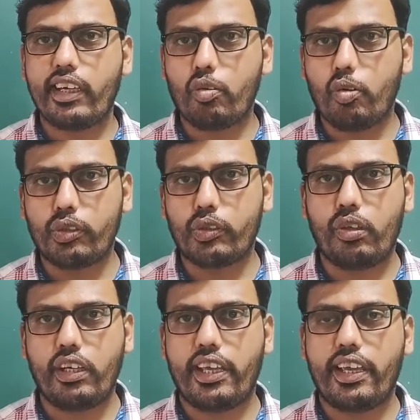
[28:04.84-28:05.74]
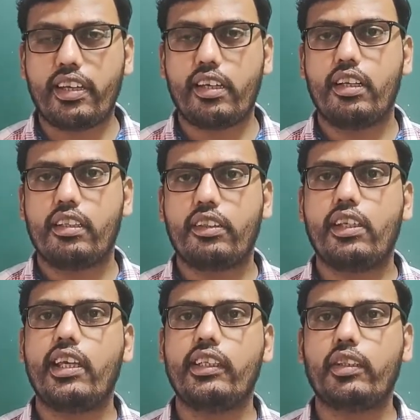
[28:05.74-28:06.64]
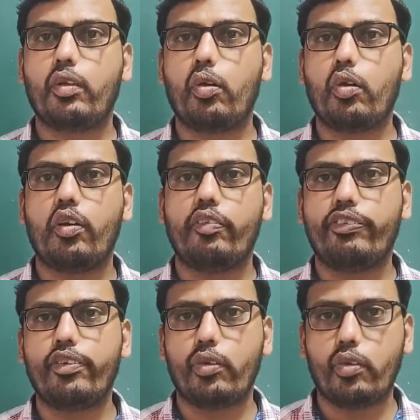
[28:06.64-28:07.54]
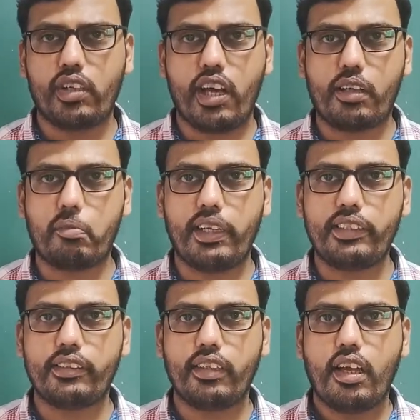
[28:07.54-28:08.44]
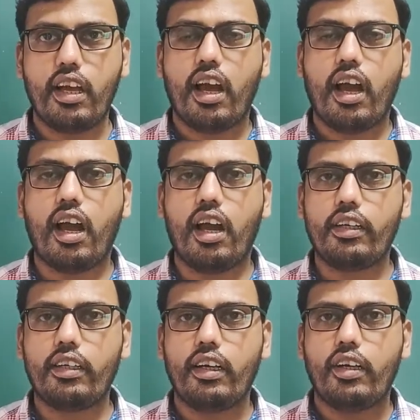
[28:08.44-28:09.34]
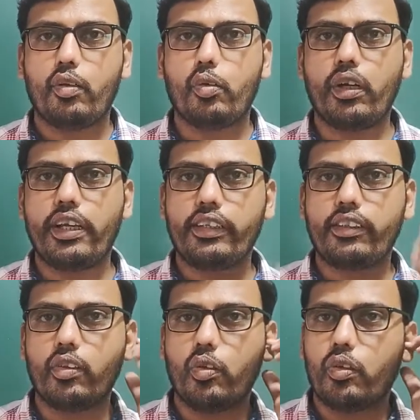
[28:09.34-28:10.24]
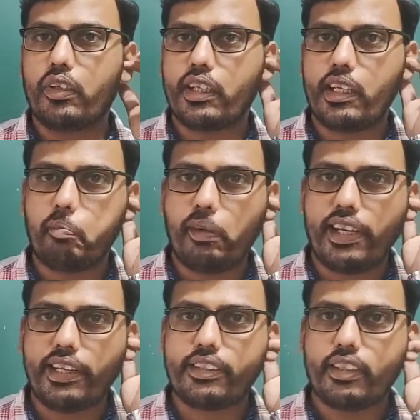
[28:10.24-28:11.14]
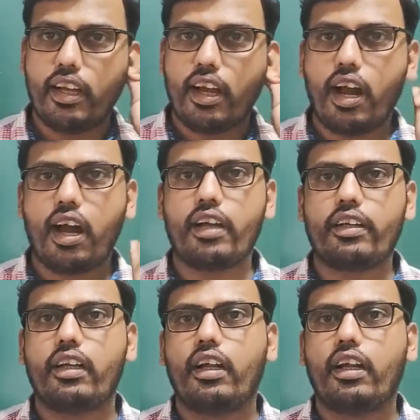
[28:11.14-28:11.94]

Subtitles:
a ozone layer. These chlorofluorocarbons are going to deplete, or